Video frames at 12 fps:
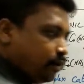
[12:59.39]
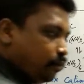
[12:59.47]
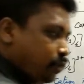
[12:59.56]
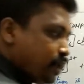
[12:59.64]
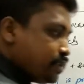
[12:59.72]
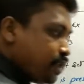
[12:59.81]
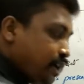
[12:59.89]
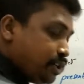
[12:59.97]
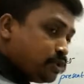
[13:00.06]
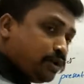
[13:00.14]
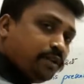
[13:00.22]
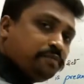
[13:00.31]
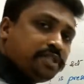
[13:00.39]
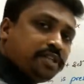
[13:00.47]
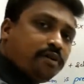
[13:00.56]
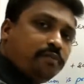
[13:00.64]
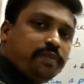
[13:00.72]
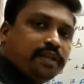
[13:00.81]
What is a heteroleptic
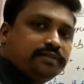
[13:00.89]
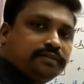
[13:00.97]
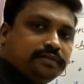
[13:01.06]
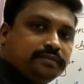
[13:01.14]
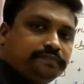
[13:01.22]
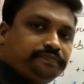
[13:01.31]
complex?